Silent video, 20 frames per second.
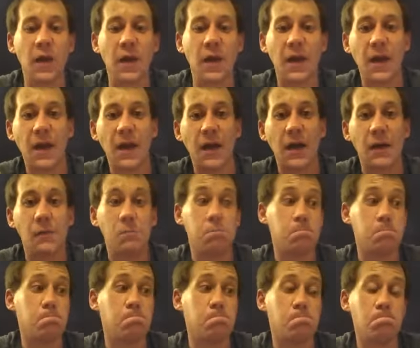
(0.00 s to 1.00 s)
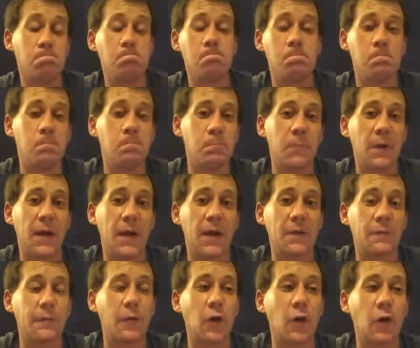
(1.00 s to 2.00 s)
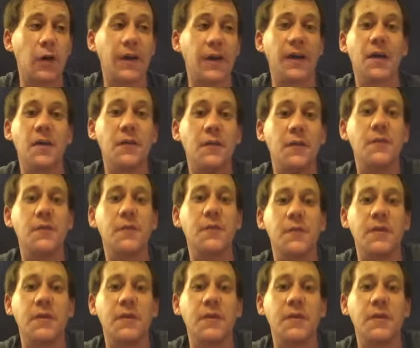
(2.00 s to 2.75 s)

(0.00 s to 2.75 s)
as far as